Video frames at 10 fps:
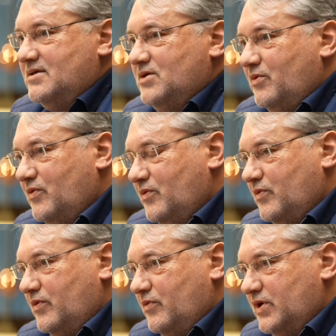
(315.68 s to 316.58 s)
So
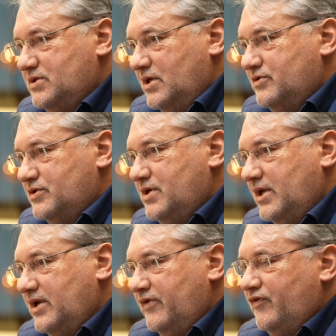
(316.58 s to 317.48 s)
what is
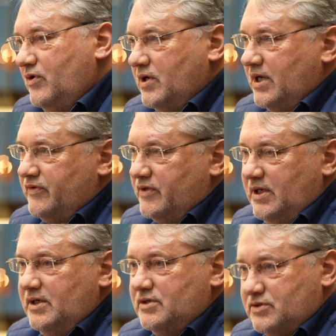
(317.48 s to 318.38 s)
interesting, if you look at
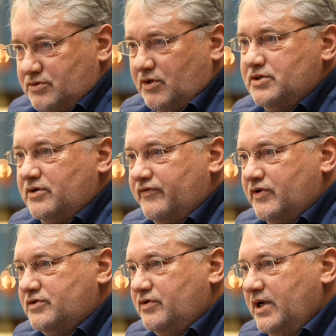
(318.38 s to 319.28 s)
the structure of
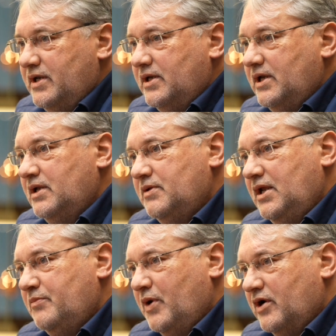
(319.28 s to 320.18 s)
the training,
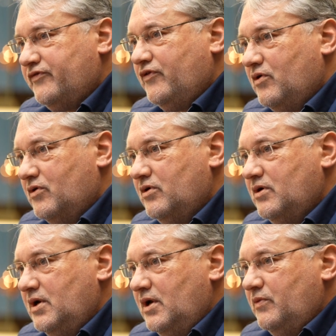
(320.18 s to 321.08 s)
in part 4,
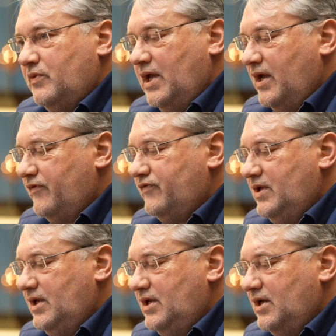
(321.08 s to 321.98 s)
we have
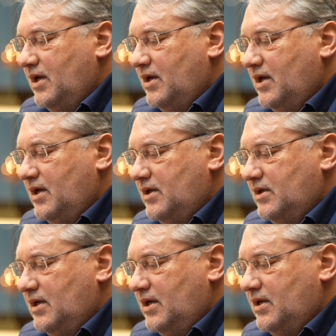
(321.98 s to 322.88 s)

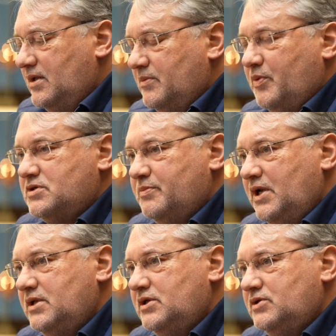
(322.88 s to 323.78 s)
the
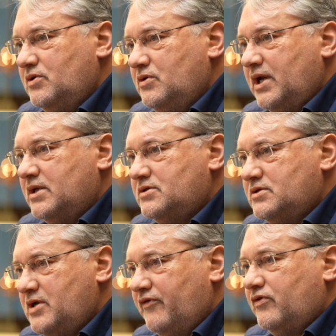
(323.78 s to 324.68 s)
possibility to look at
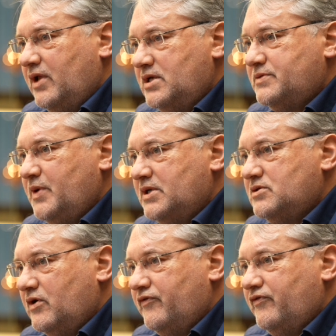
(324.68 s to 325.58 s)
several
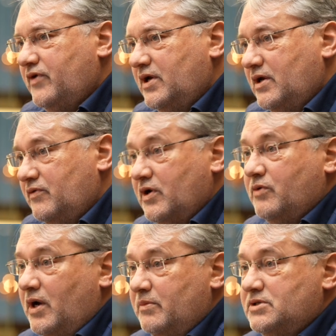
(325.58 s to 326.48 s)
aspects of
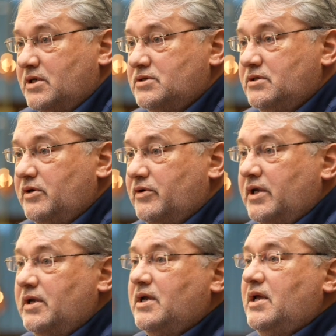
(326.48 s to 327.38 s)
requirements engineering